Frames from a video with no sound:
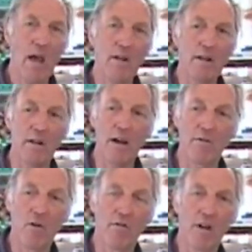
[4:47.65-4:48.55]
and then you
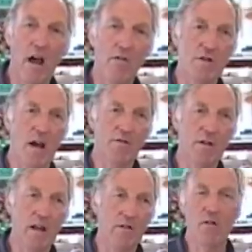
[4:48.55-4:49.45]
have no flowers after
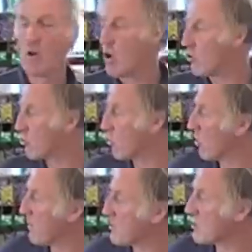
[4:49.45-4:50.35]
that.
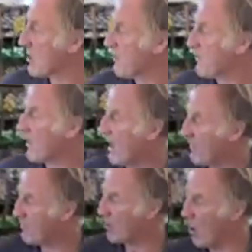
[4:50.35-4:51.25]
Tulips,
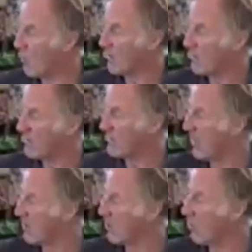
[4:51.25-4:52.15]
if you go with the
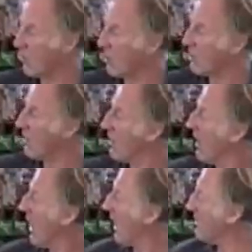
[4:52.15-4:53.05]
single early
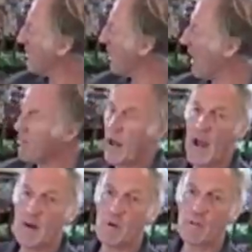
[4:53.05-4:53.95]
and the Darwin
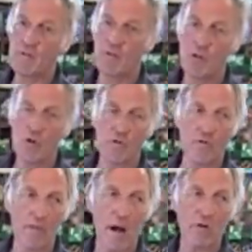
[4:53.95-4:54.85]
hybrids, you're good
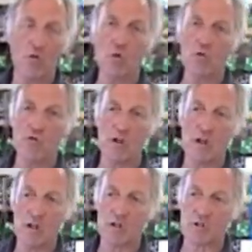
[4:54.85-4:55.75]
for about 2 or 3
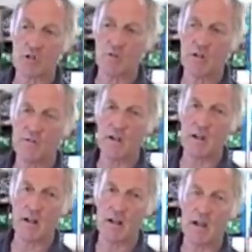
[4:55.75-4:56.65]
years with
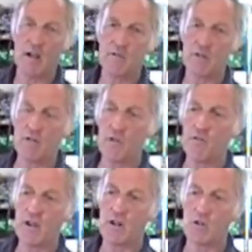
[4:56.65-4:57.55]
feeding. If there's no
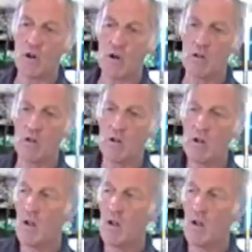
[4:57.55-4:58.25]
feeding done,